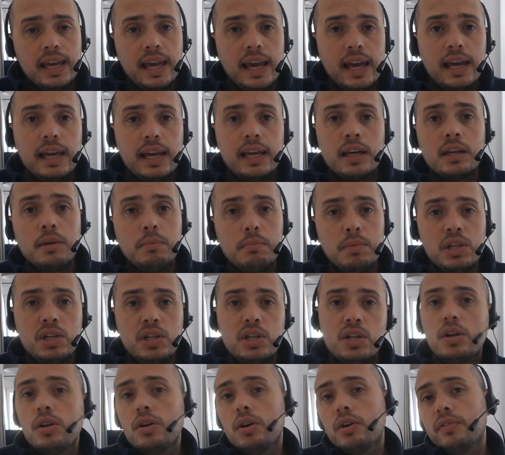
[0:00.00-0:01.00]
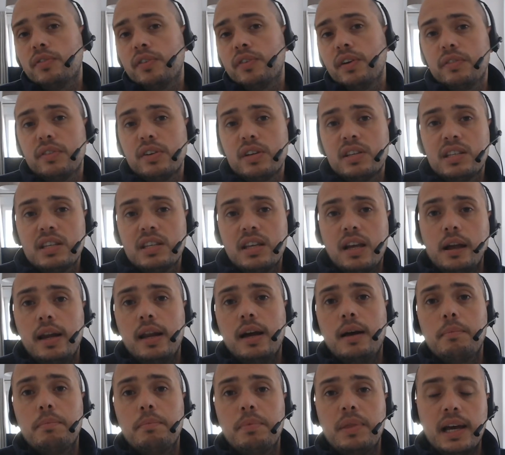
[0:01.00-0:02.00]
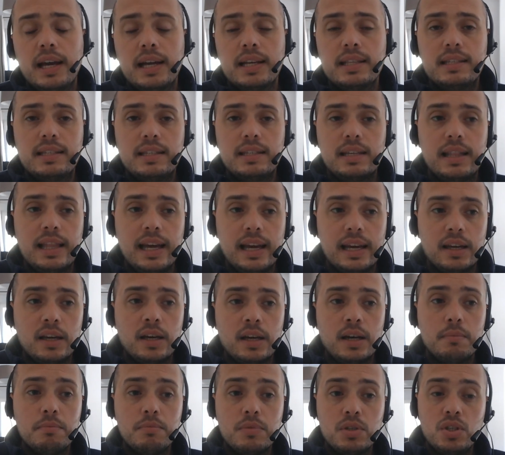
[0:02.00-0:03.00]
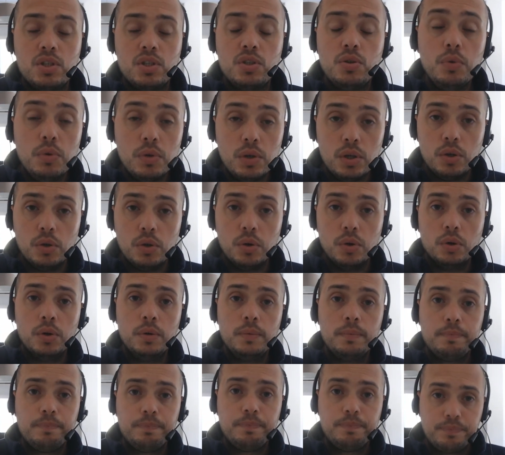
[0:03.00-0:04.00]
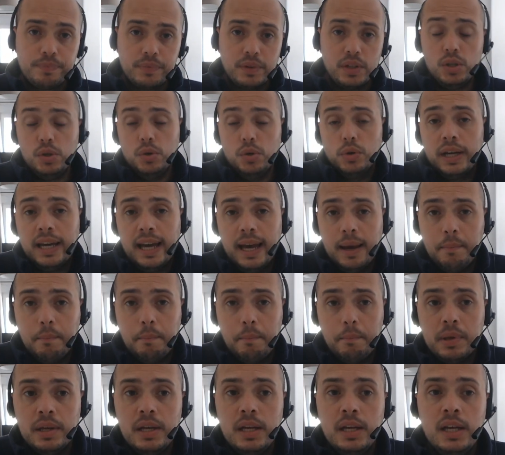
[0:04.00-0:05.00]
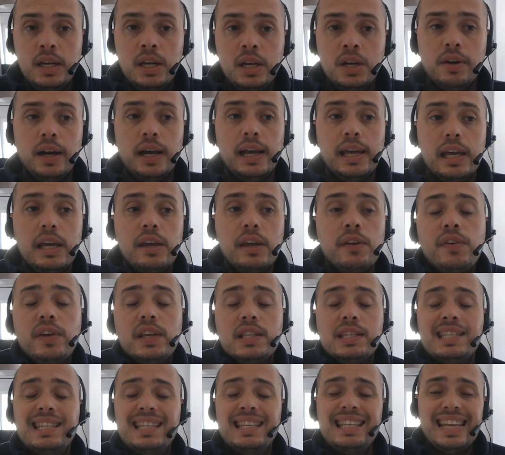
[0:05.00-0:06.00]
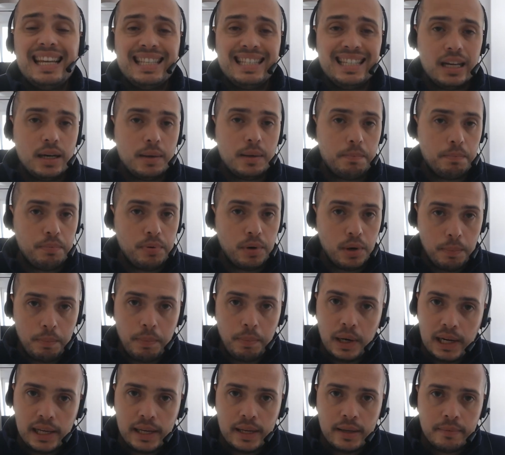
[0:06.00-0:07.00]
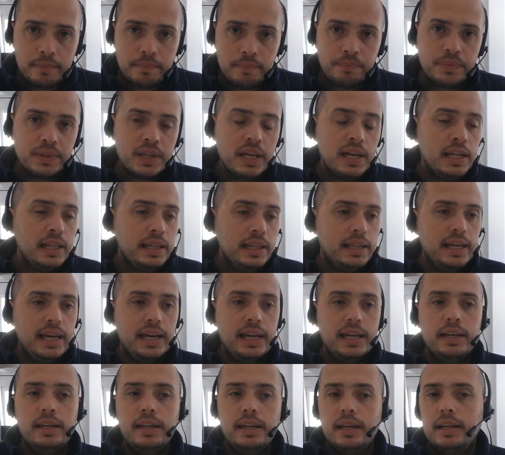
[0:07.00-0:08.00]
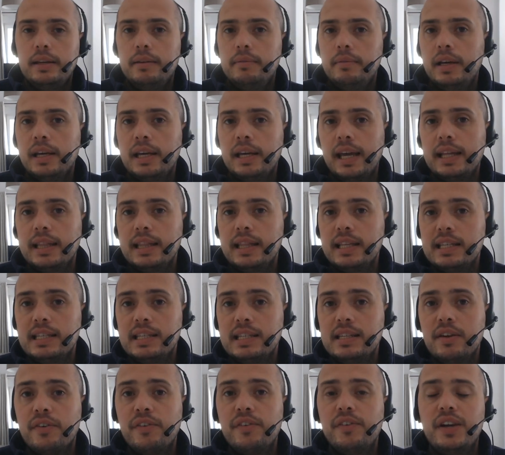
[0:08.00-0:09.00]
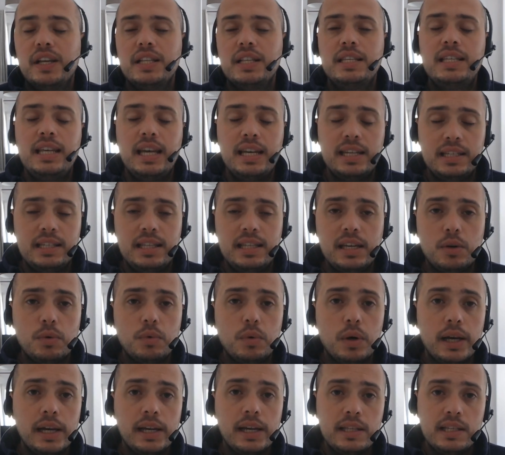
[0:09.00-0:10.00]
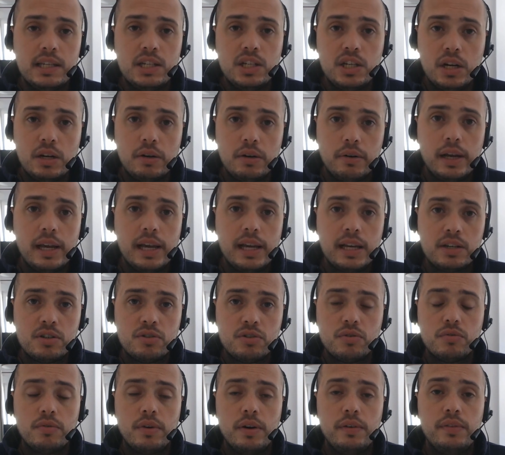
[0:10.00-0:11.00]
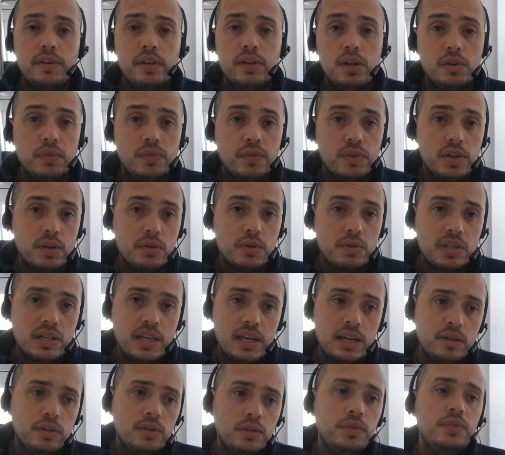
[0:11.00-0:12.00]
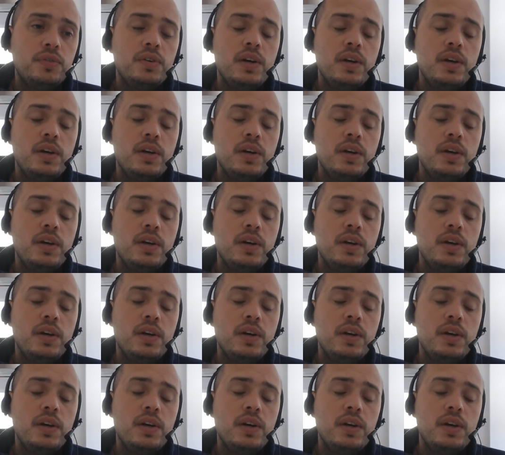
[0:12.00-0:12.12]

get a commission of every sign-up that, that comes to your, your camp. Right? If it's set up properly, then again, this is a fantastic way to generate extra revenue for yourself